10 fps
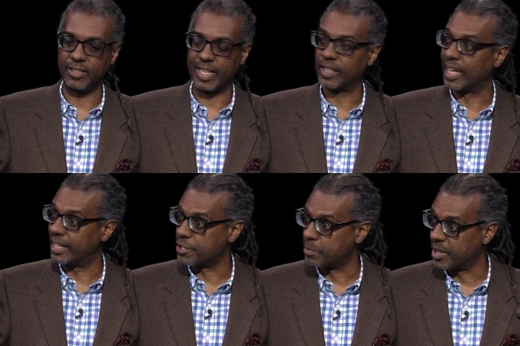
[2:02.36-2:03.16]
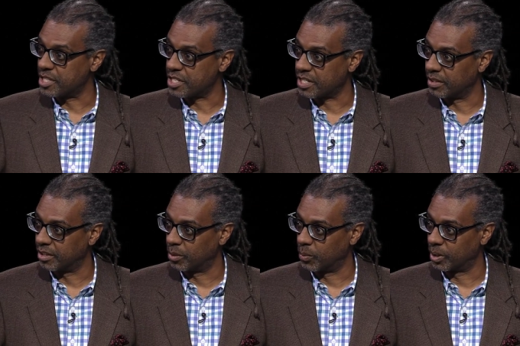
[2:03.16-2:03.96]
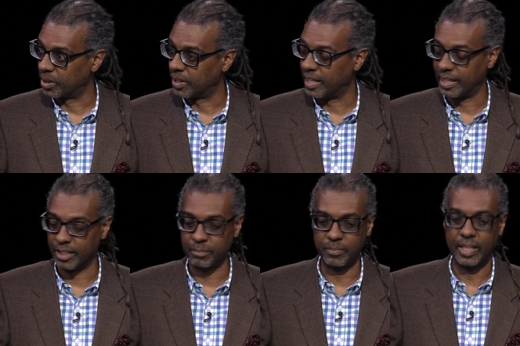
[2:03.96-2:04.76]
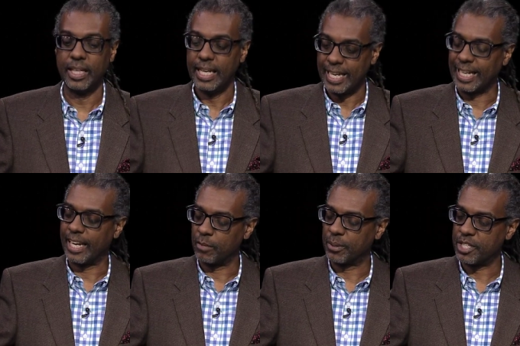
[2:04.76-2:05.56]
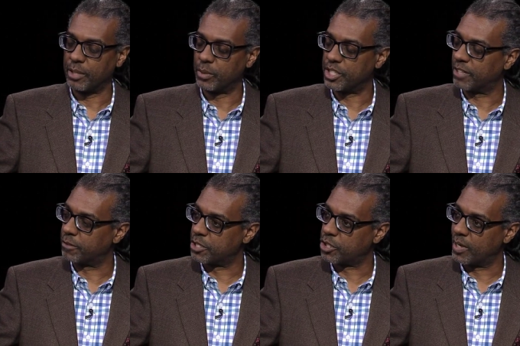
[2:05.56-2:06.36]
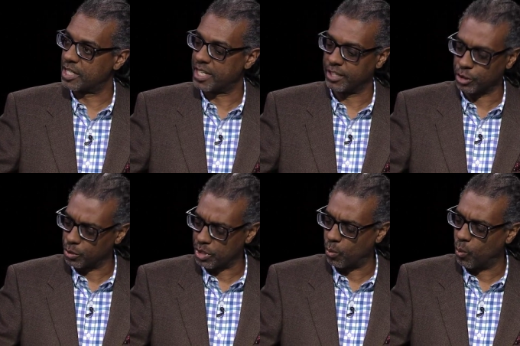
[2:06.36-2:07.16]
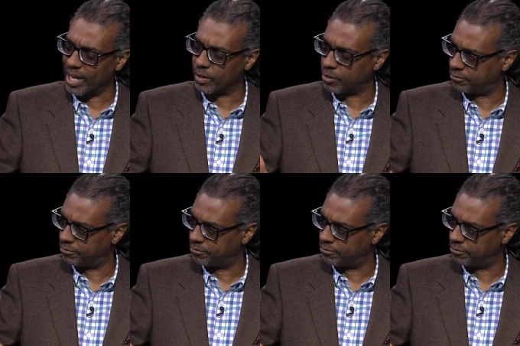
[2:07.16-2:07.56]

deadlines missed. There were, and again, I appreciate what Jeff was trying to say there. There was a weird